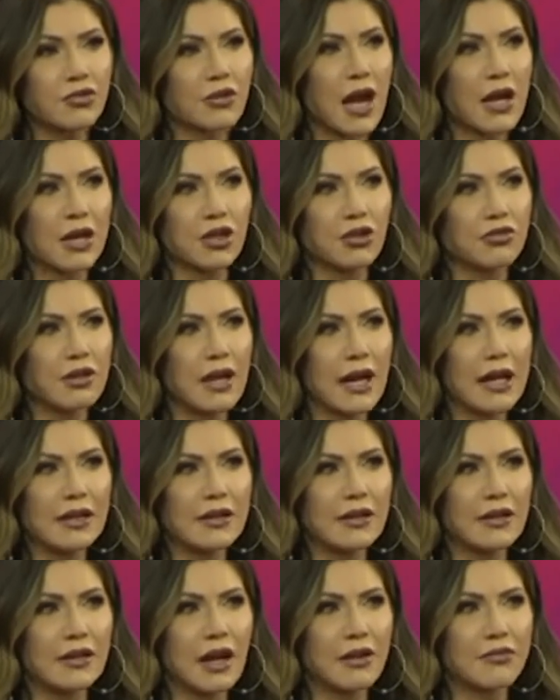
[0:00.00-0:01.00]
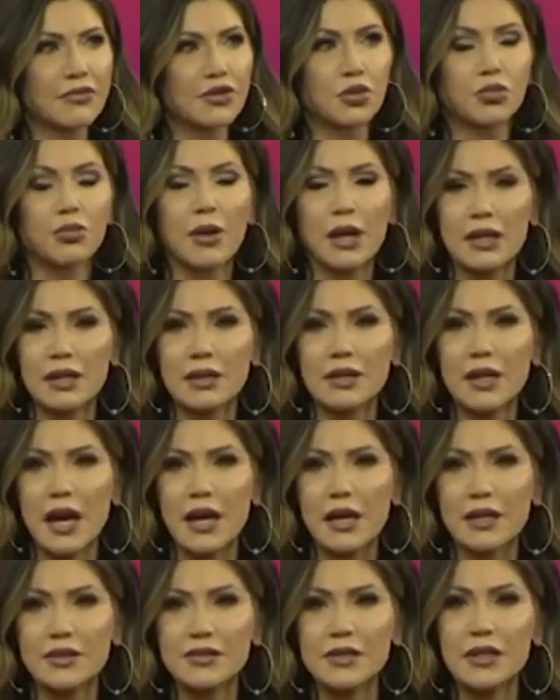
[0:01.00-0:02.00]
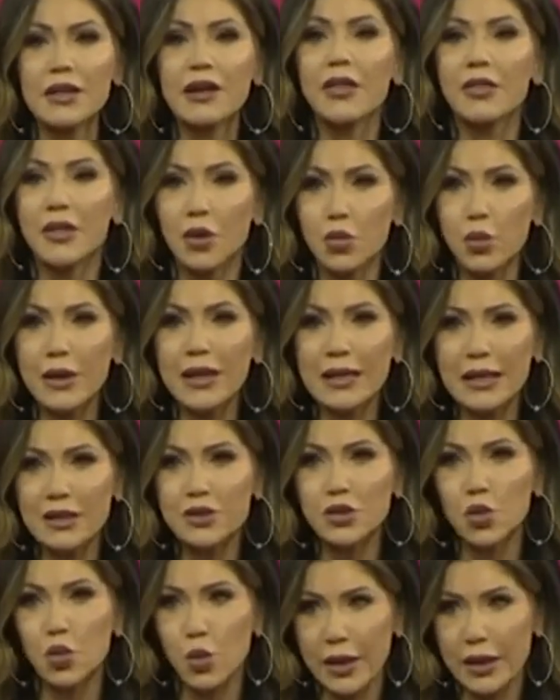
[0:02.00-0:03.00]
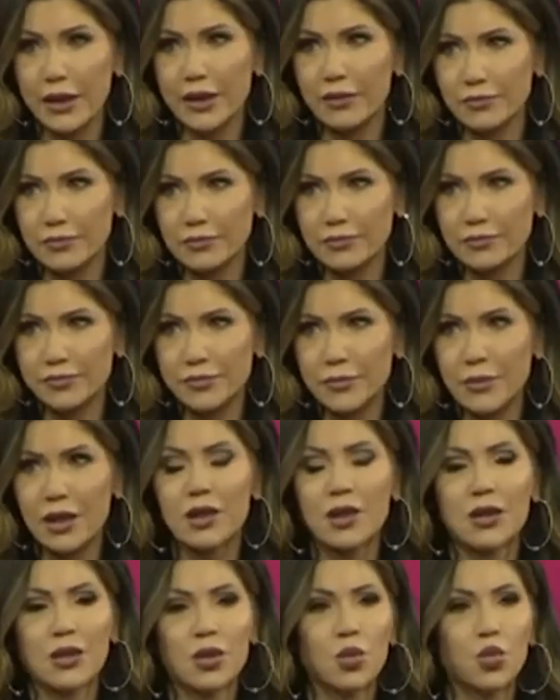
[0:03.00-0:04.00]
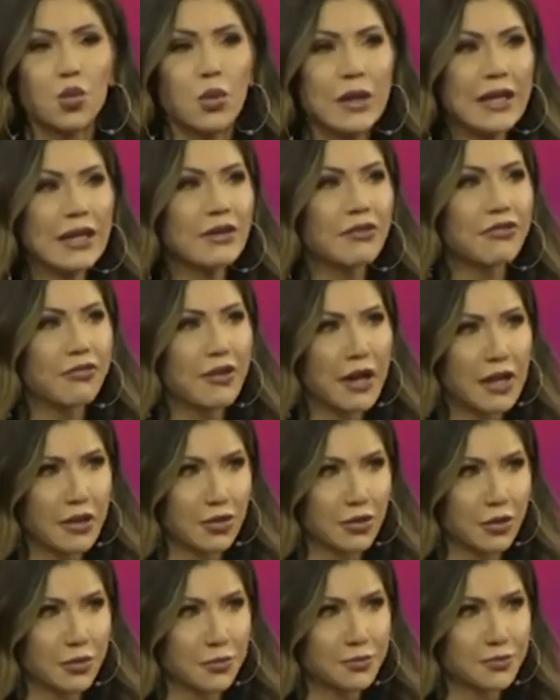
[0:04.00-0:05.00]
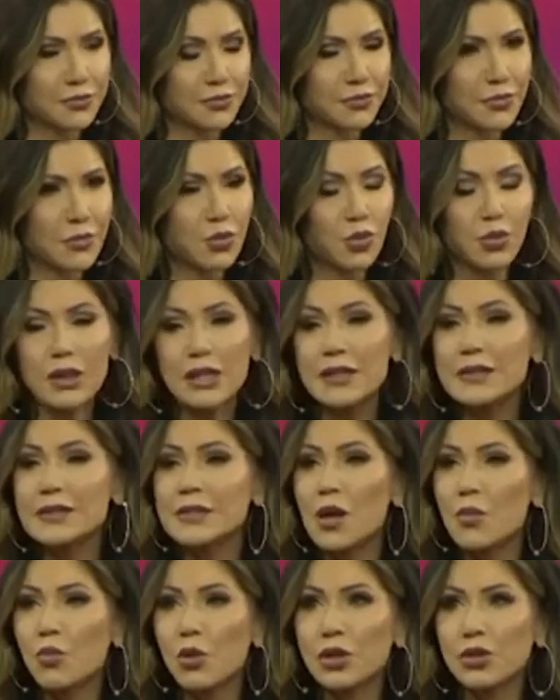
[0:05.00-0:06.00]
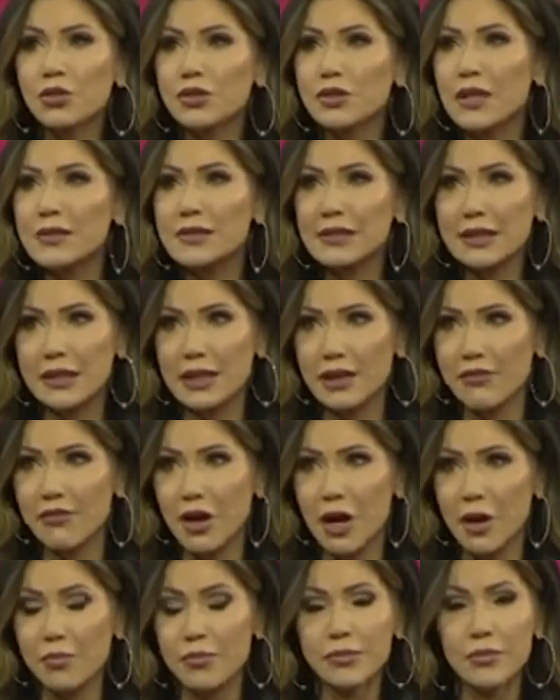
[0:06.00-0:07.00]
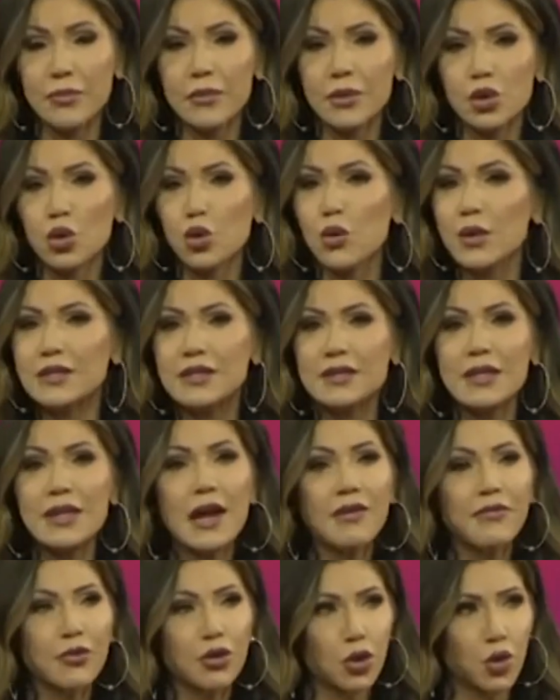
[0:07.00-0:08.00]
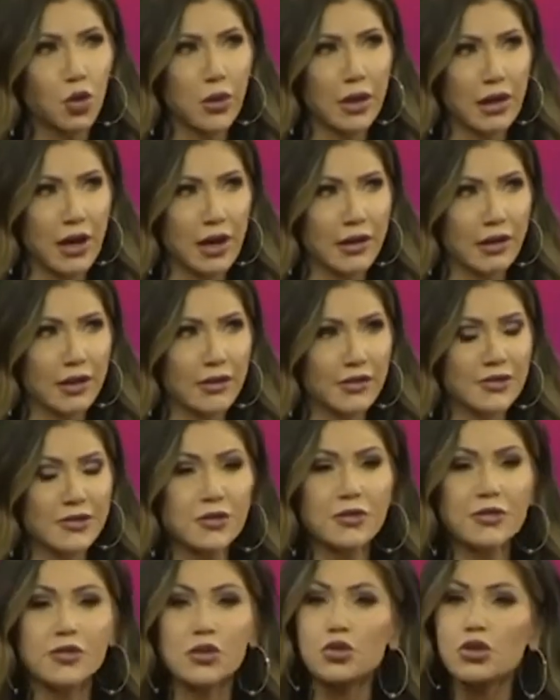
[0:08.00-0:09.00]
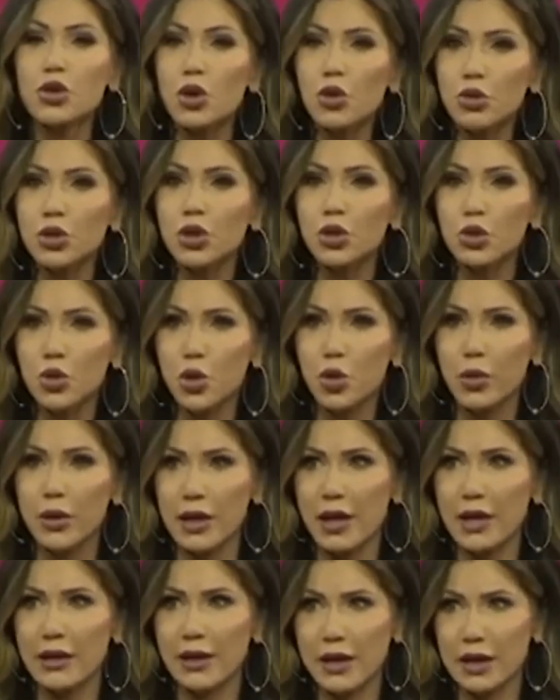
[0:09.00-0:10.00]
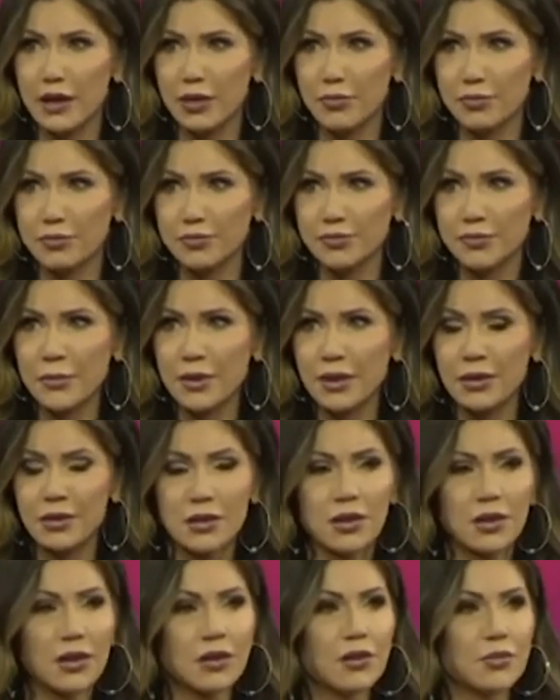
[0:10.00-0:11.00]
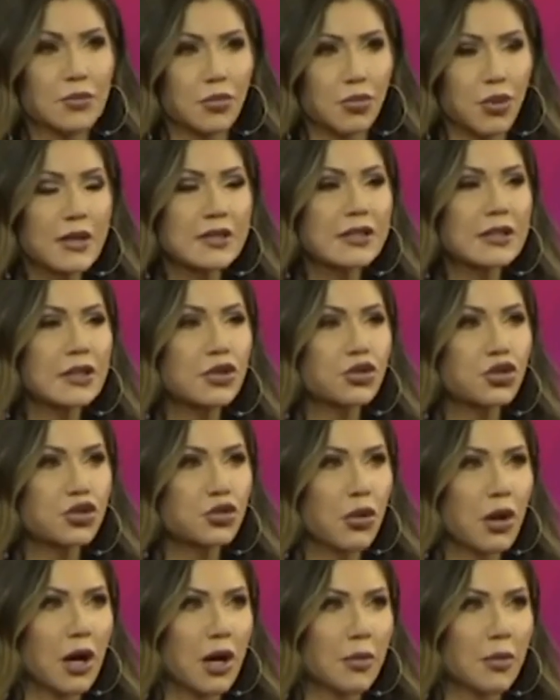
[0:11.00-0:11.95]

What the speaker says: are not united enough to recognize that we need to win. We need a fighter. We need someone who doesn't give up, who has never quit on us, so don't you quit on him. President